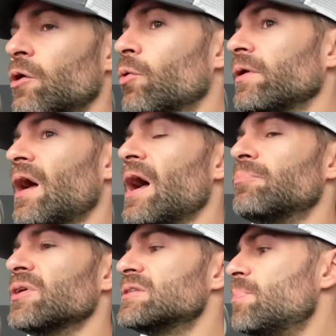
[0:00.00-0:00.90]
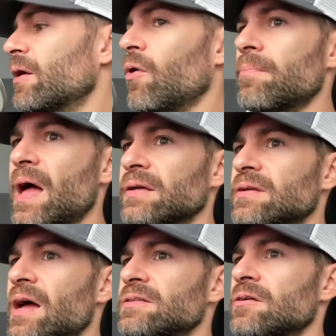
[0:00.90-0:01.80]
quoting the high priest of Bitcoin, Max
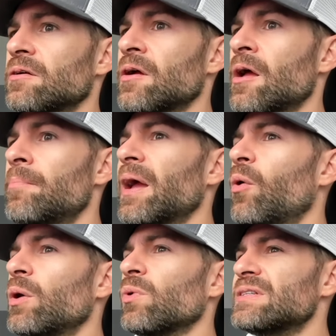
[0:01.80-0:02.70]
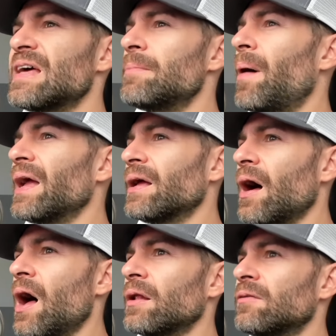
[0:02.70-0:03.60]
Keiser. Bitcoin was sent by
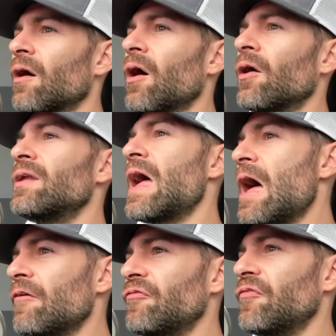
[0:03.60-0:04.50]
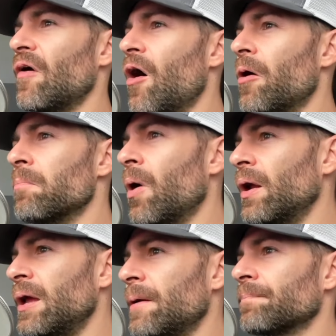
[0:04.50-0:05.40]
God to un-F our
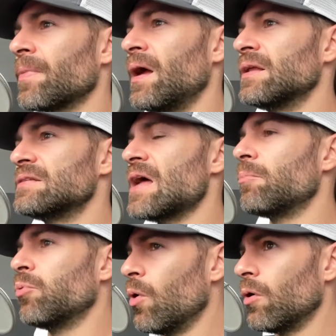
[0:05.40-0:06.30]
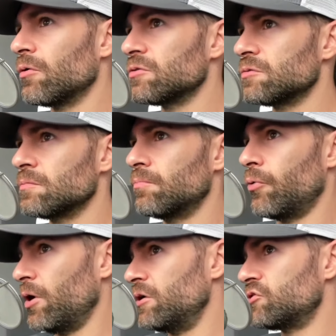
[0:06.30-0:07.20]
money and stop wars.
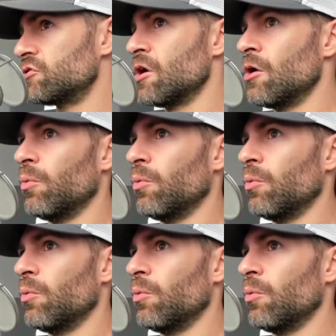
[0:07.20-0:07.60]
Preach. We'll